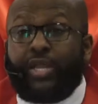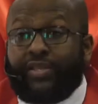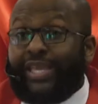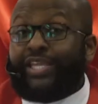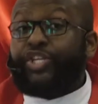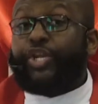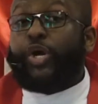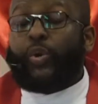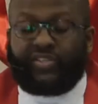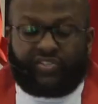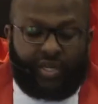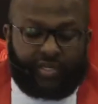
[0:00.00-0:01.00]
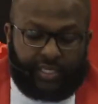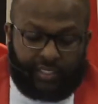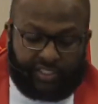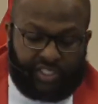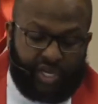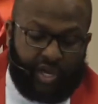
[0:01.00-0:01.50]
they know he's not
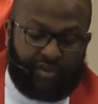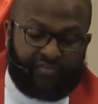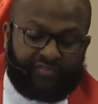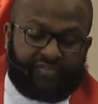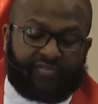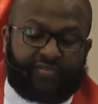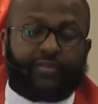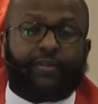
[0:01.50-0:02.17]
guilty of.